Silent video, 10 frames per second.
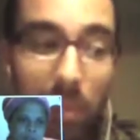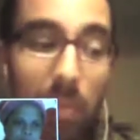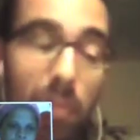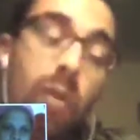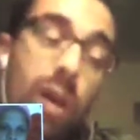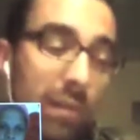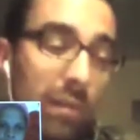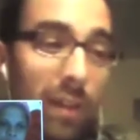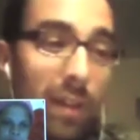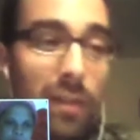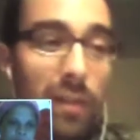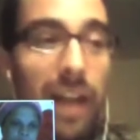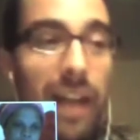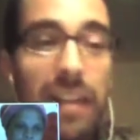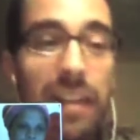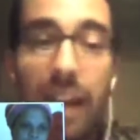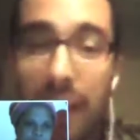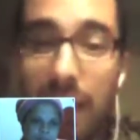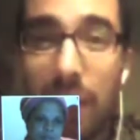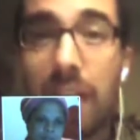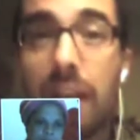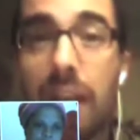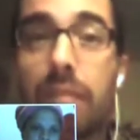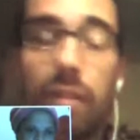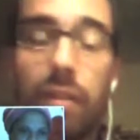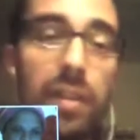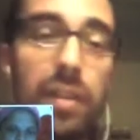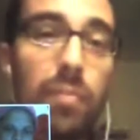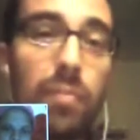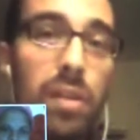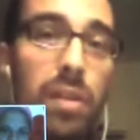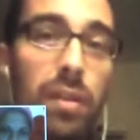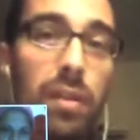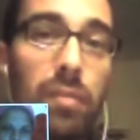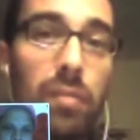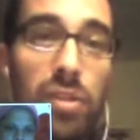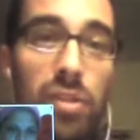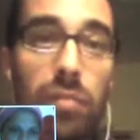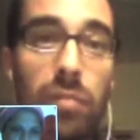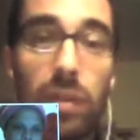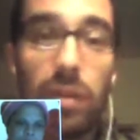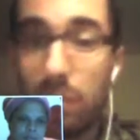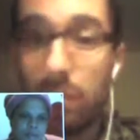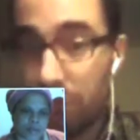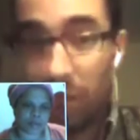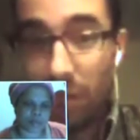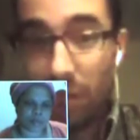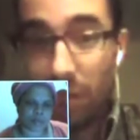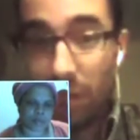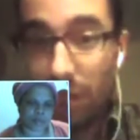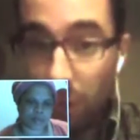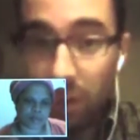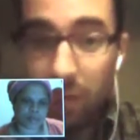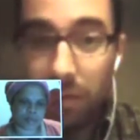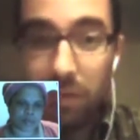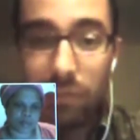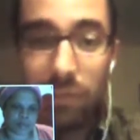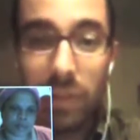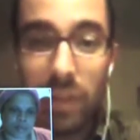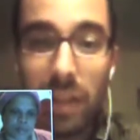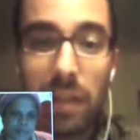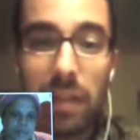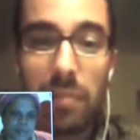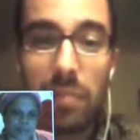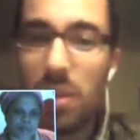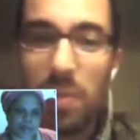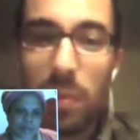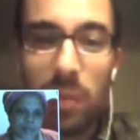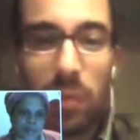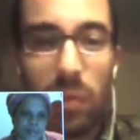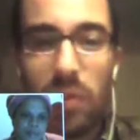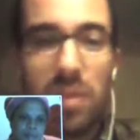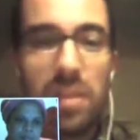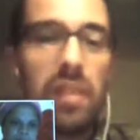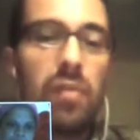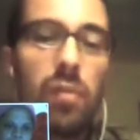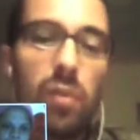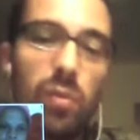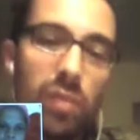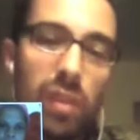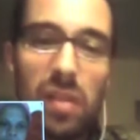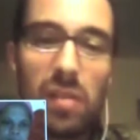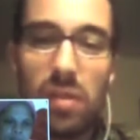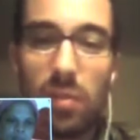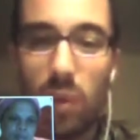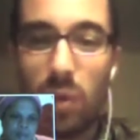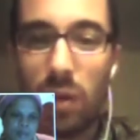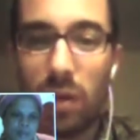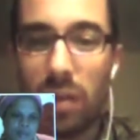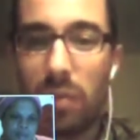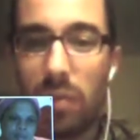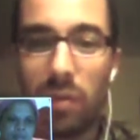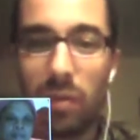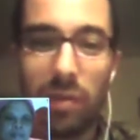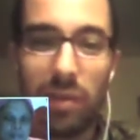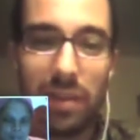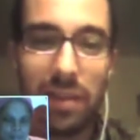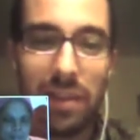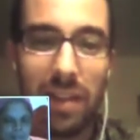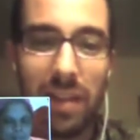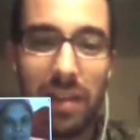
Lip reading: Well, I think I am, and I've heard it mentioned a lot lately, because people don't want to sit in a room and listen to someone talk. They want to interact. Is that it?